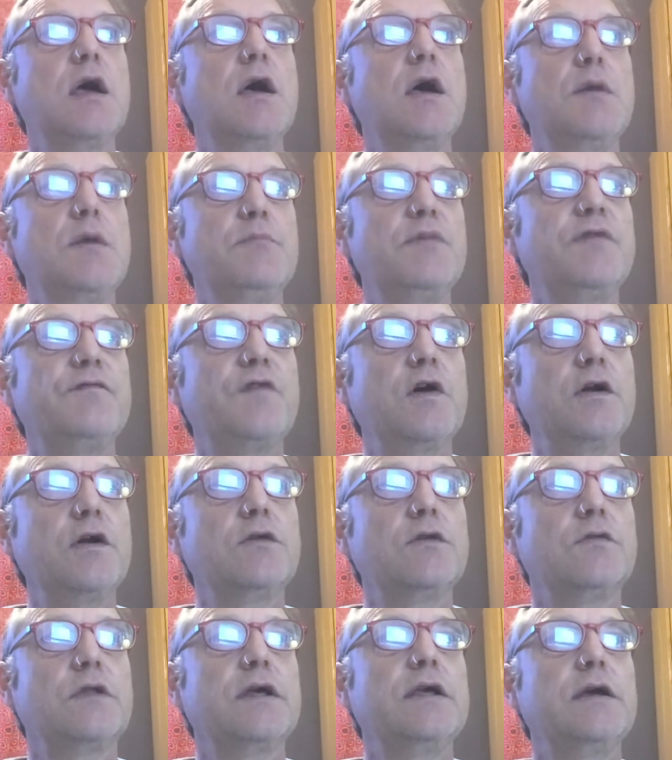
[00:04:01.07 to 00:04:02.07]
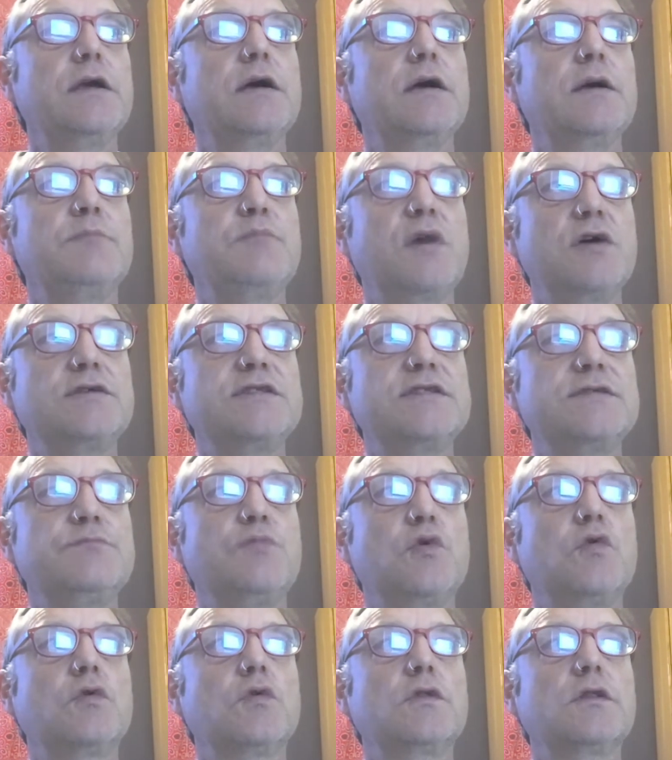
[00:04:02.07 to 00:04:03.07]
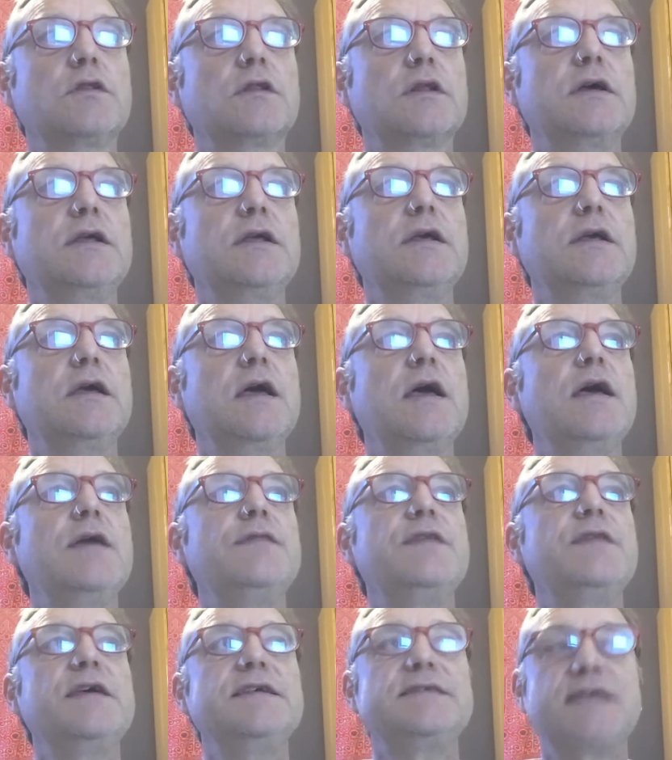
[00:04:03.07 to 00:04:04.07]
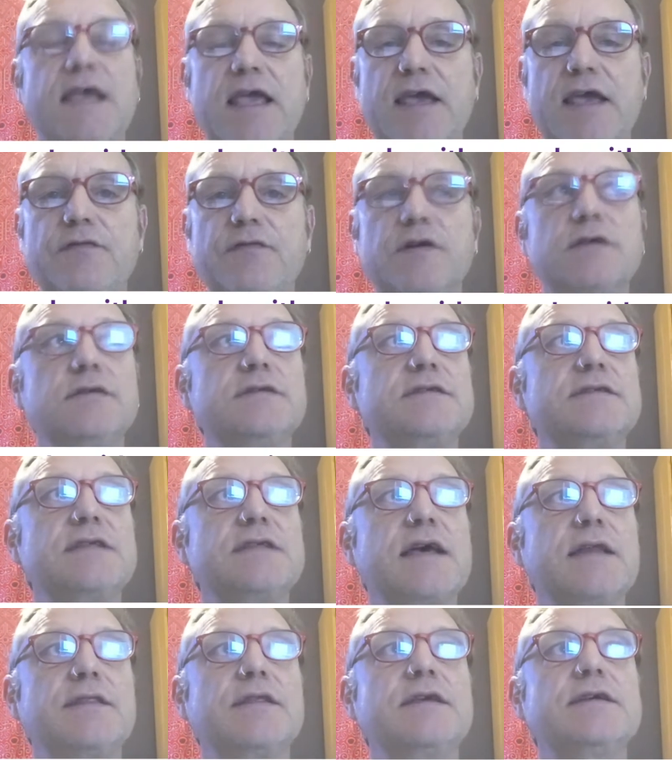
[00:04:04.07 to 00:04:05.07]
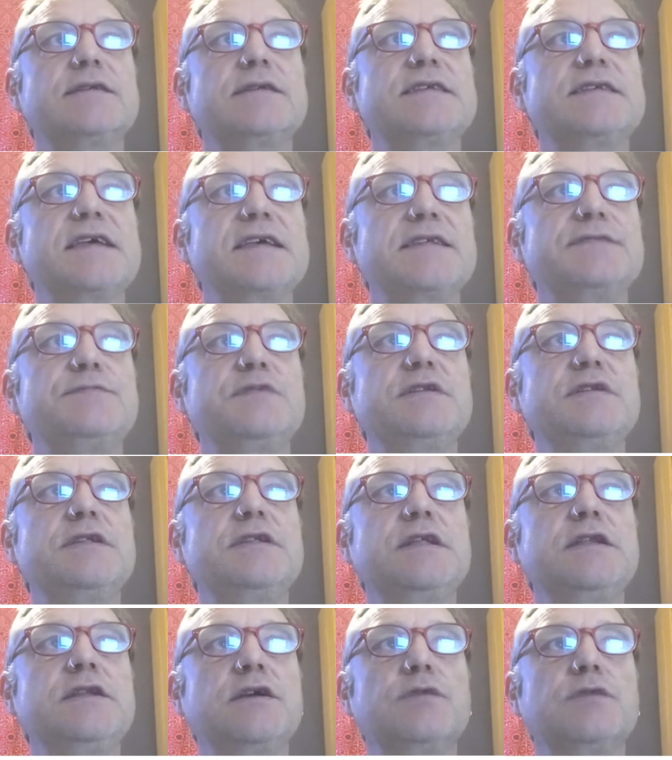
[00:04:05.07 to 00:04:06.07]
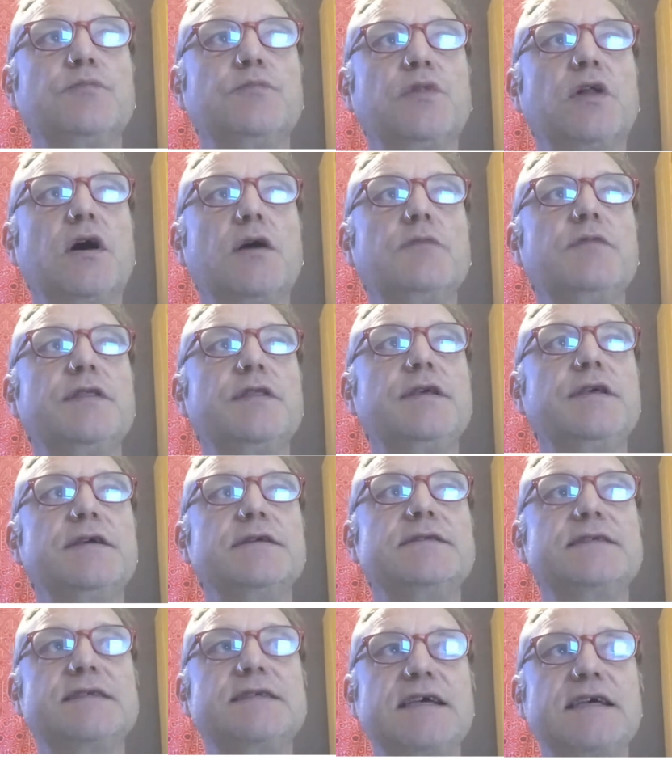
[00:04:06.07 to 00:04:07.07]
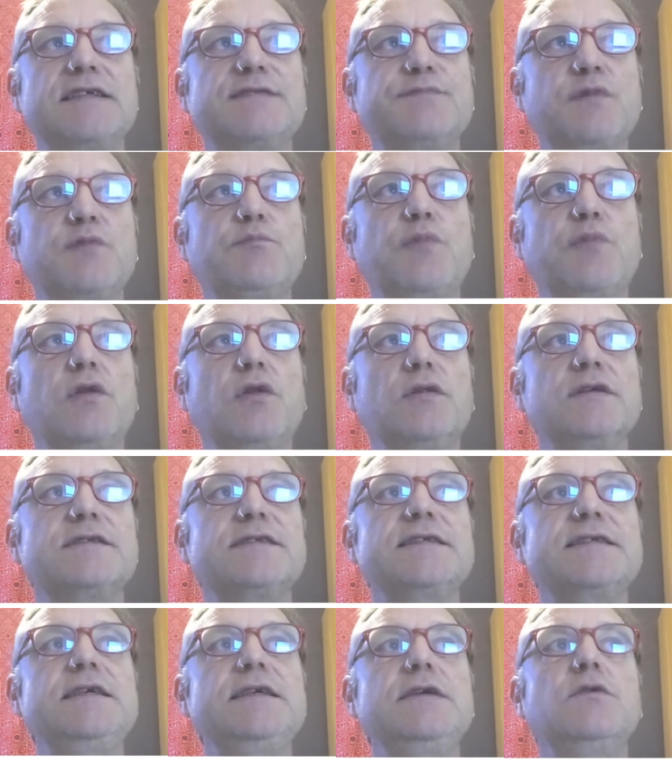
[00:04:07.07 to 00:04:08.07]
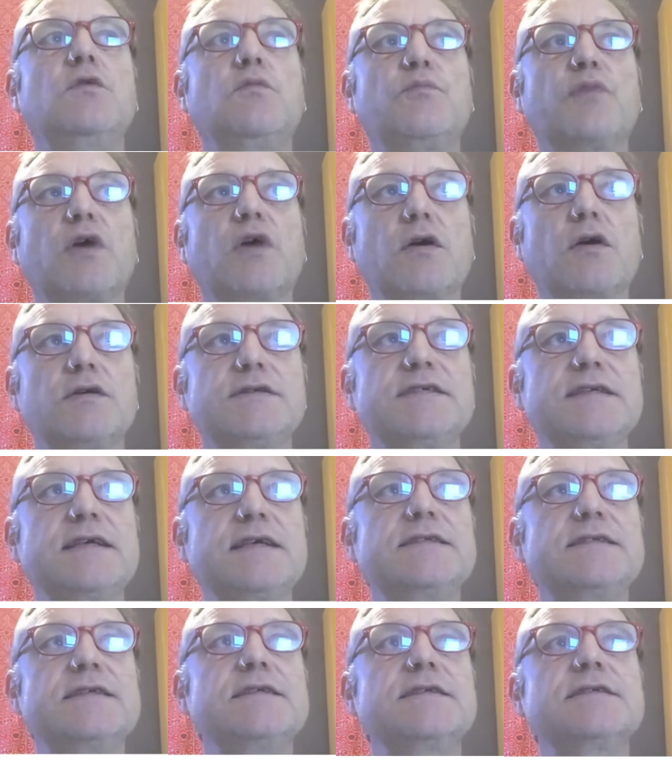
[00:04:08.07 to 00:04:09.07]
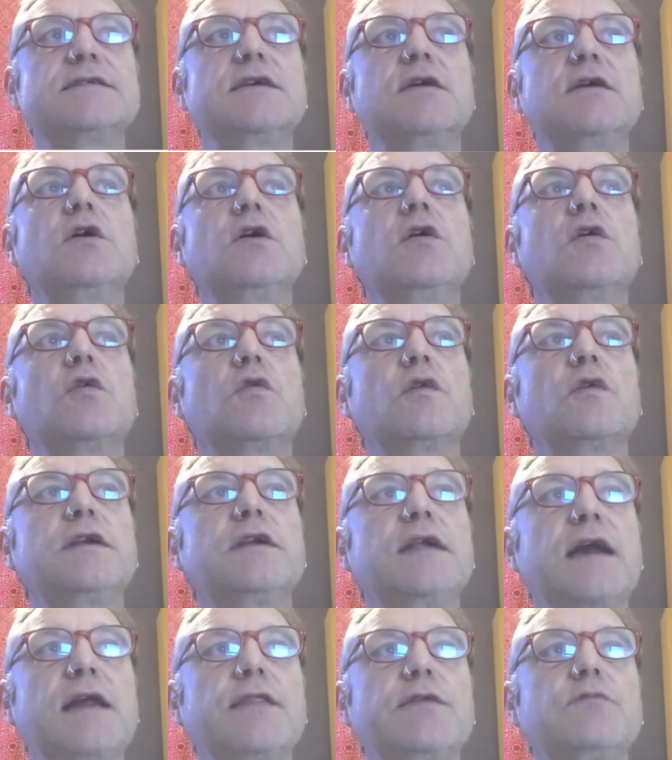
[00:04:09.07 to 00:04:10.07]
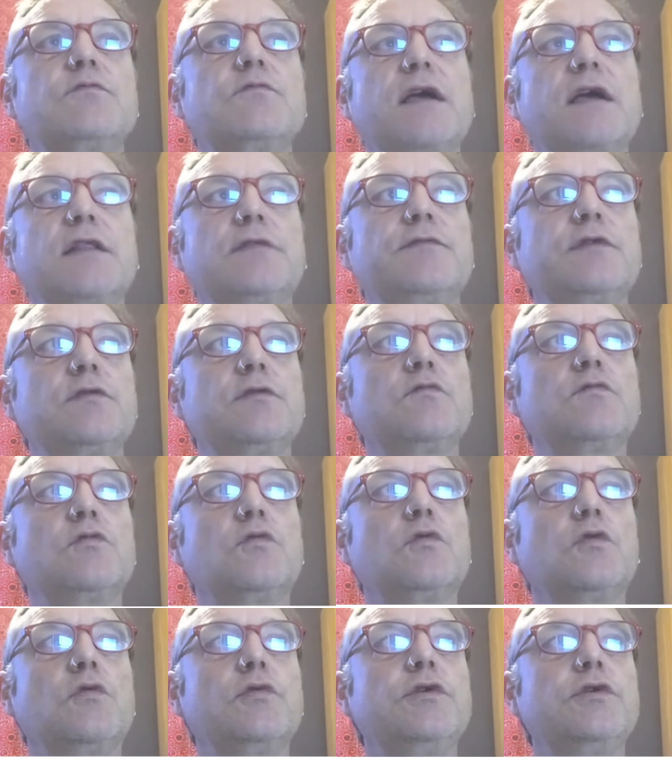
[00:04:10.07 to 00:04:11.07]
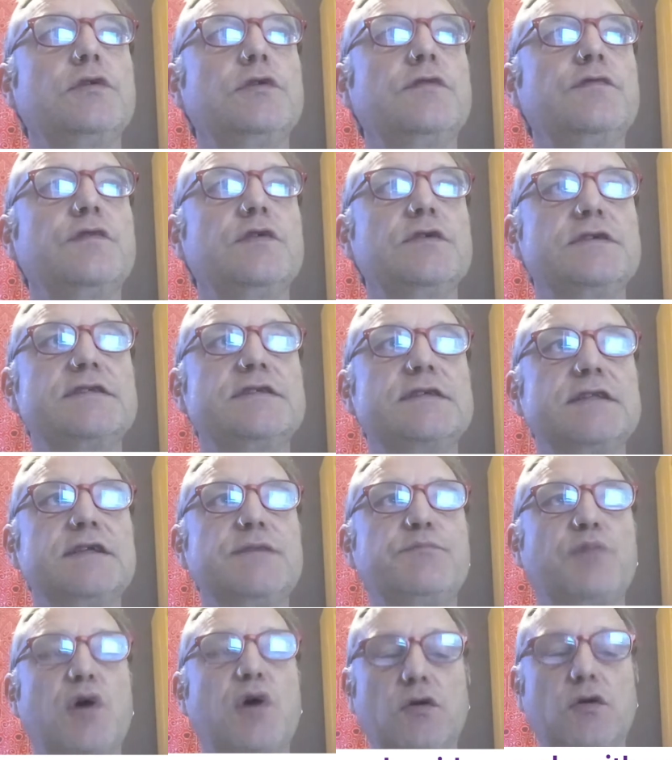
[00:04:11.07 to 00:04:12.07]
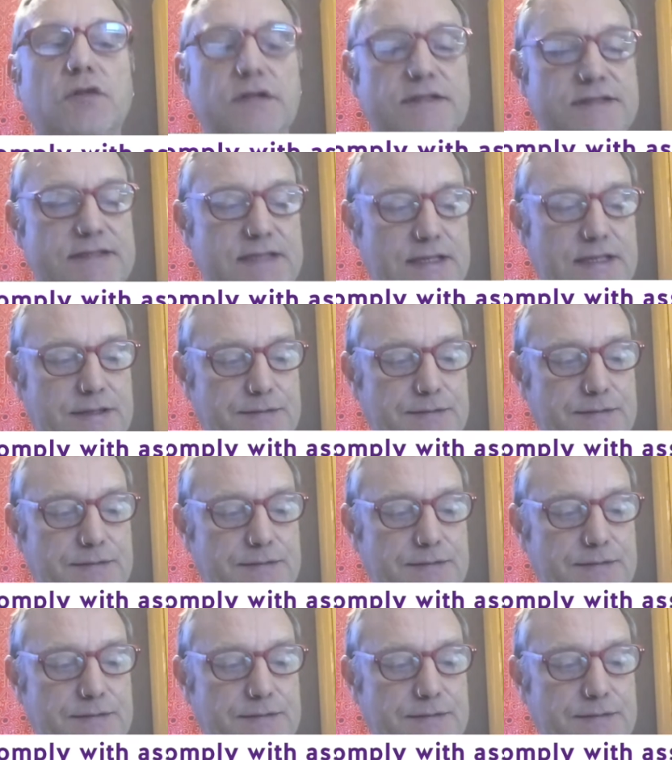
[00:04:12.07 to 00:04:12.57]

But finally, and most importantly, there's evidence that the assessment didn't comply with the assessment policy or processes or another relevant rule or university policy.